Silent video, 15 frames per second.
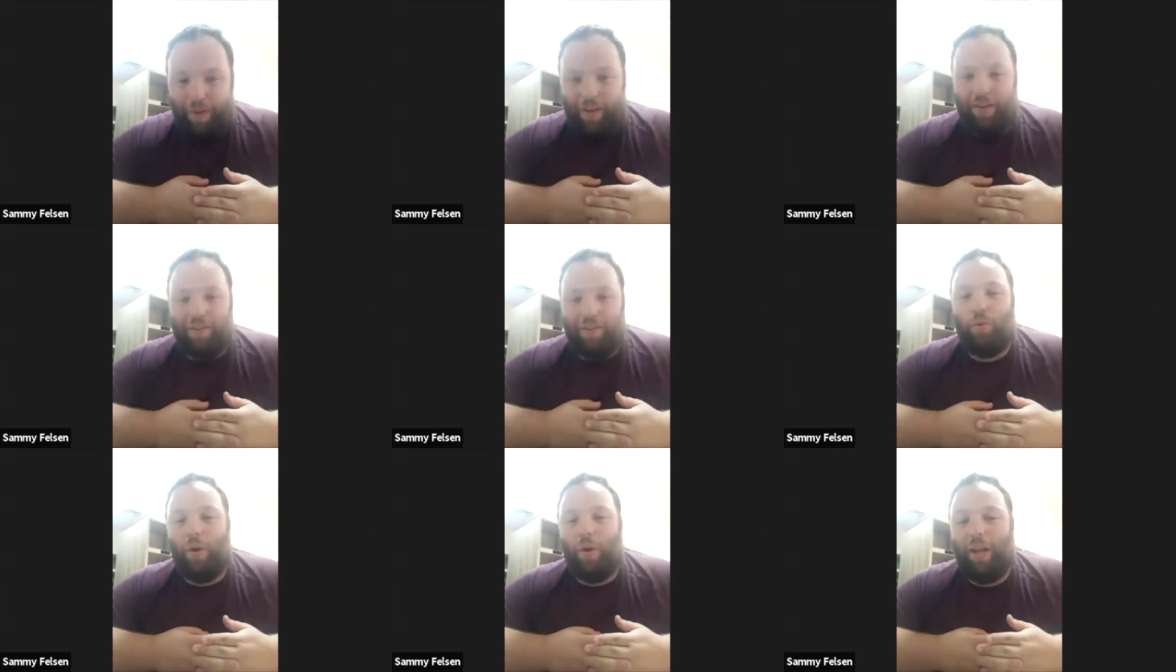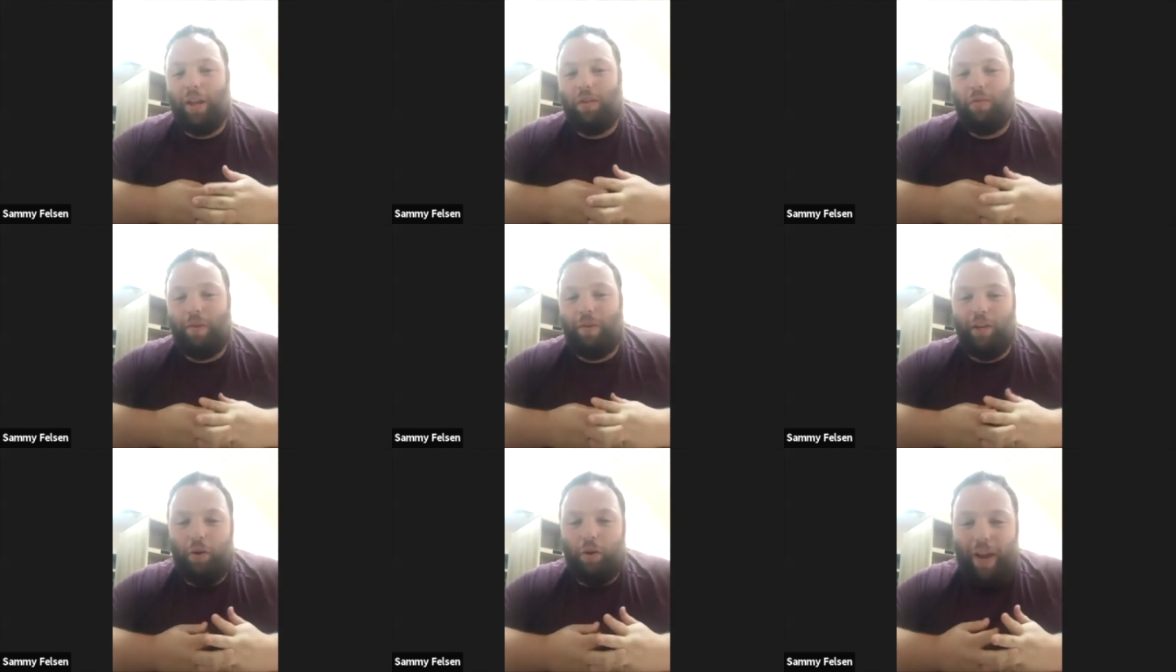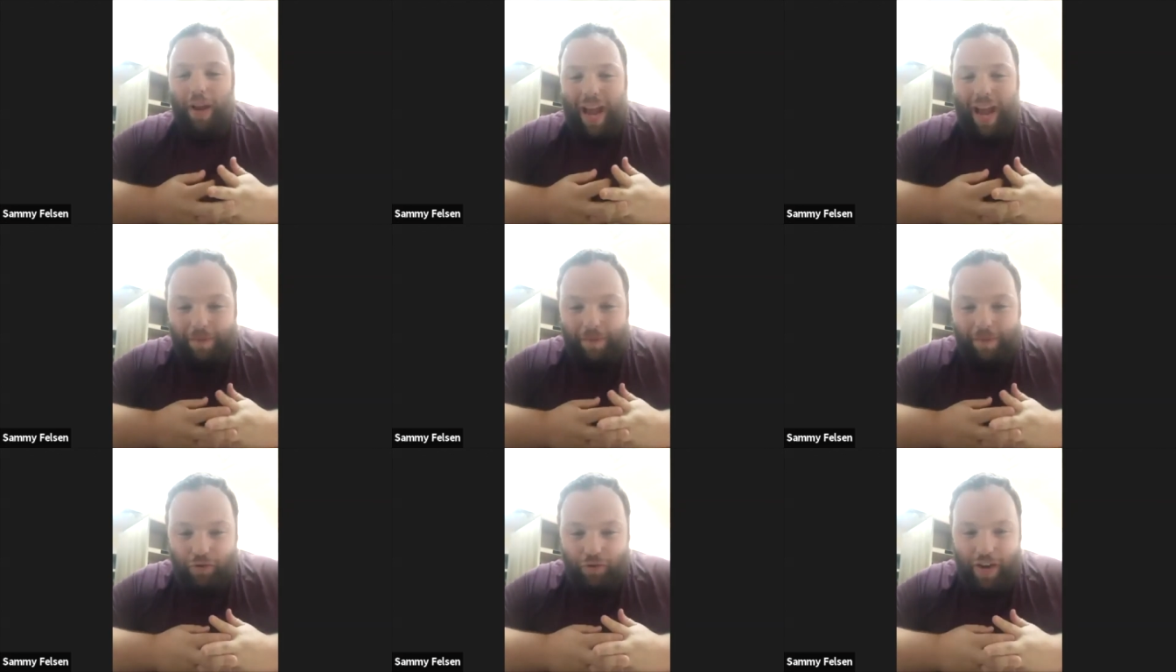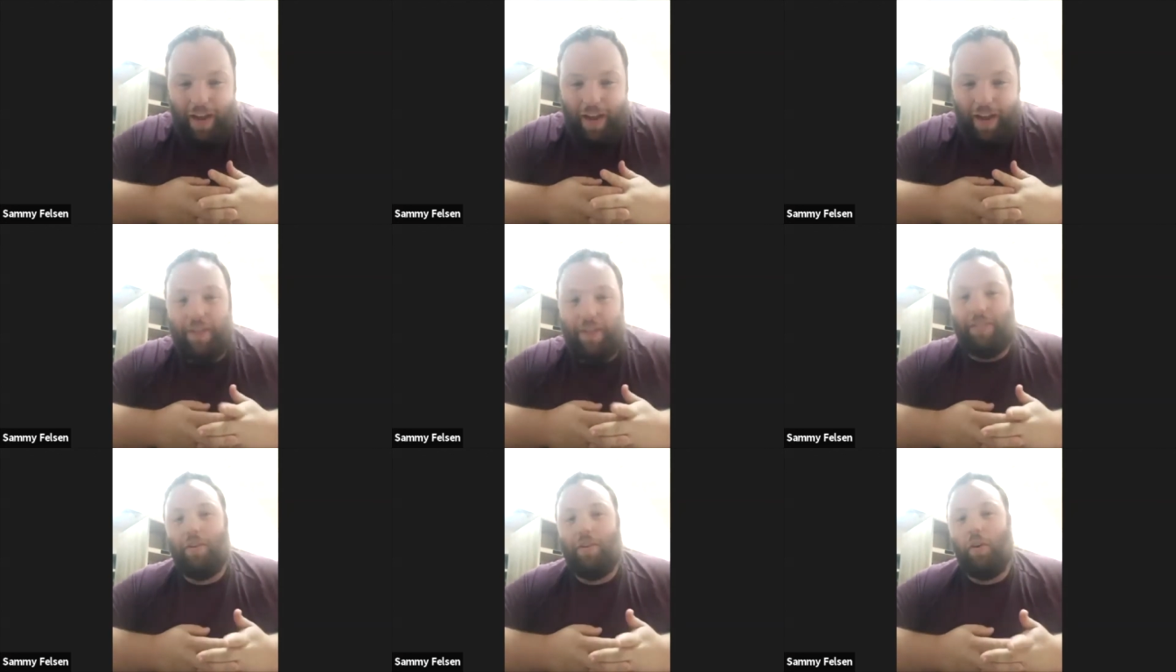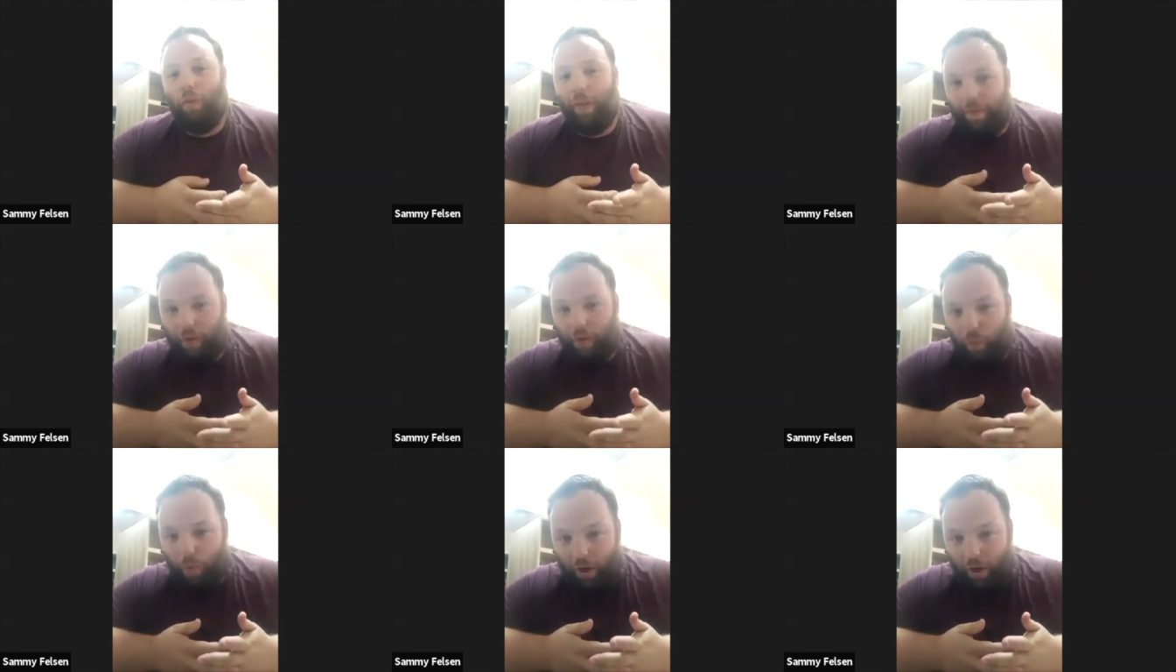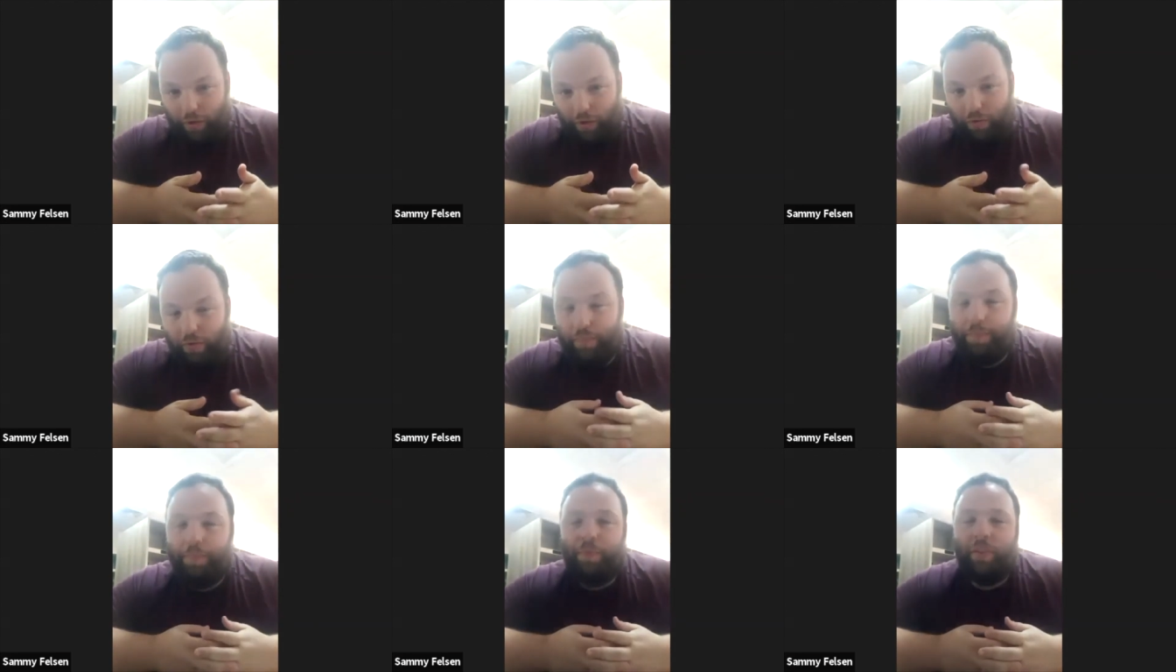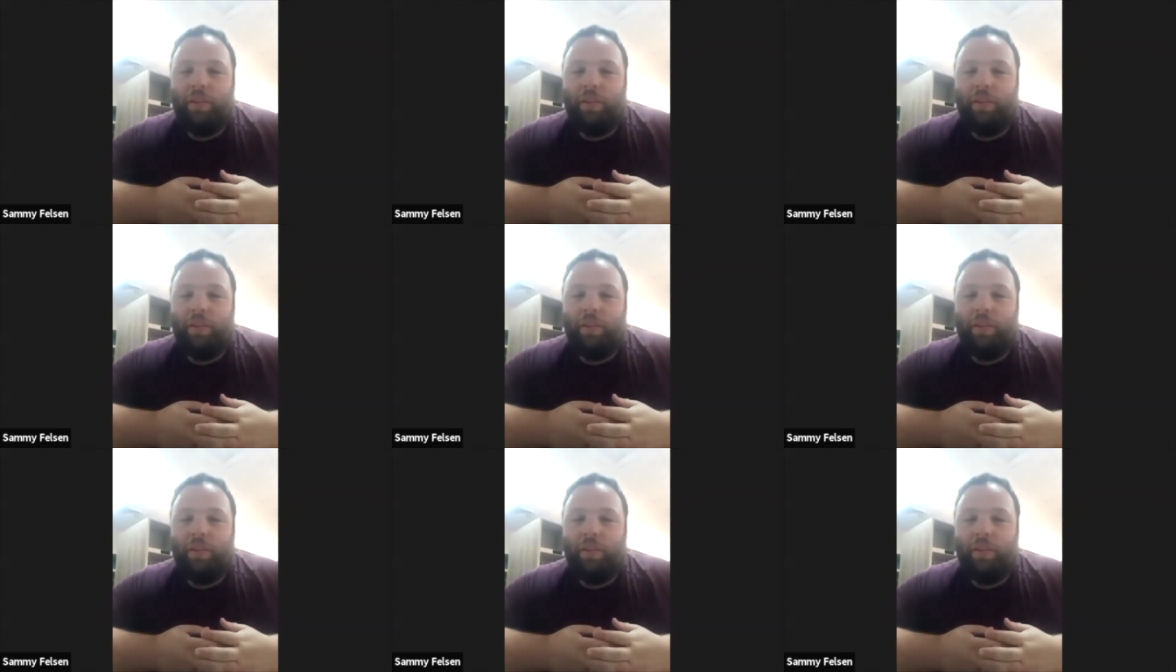because 23 you don't have to draft, it's only if you want to.